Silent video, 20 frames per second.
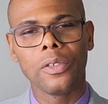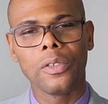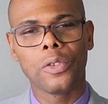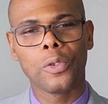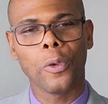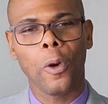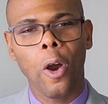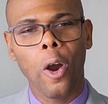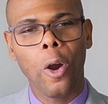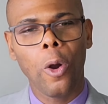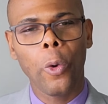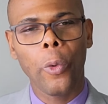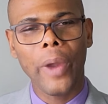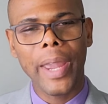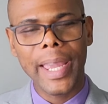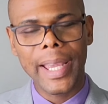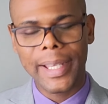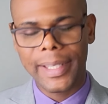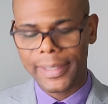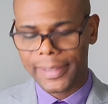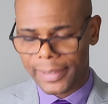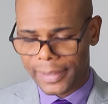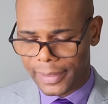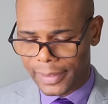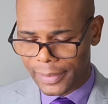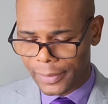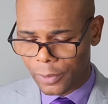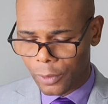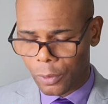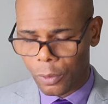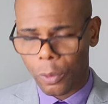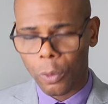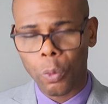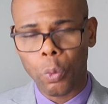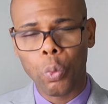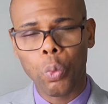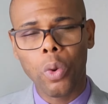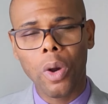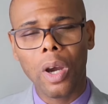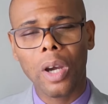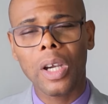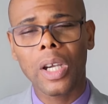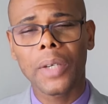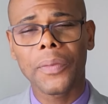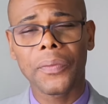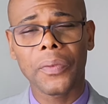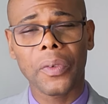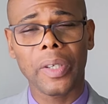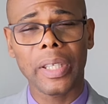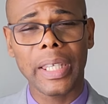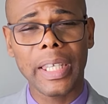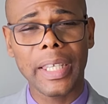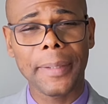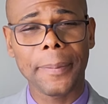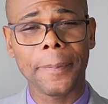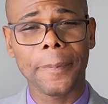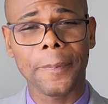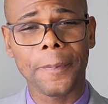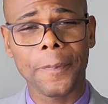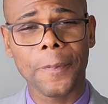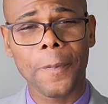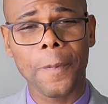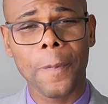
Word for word: to always work for him,